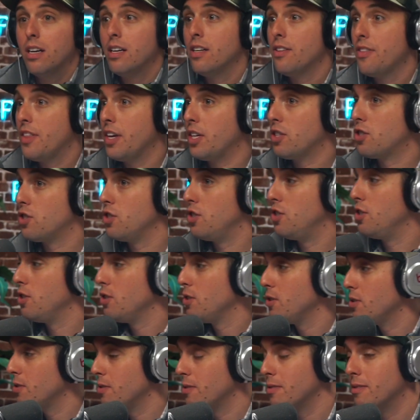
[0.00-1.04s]
Things to
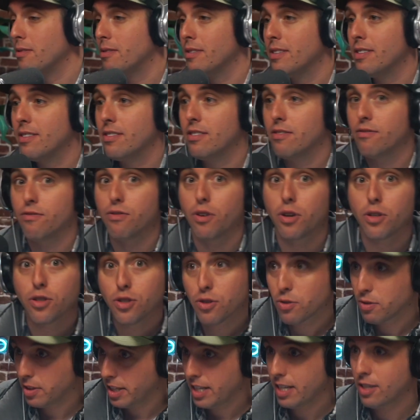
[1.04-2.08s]
do
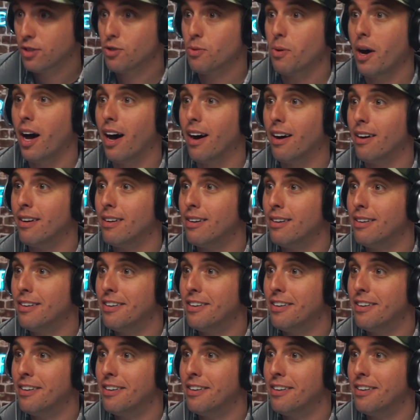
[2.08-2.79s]
virtually as well.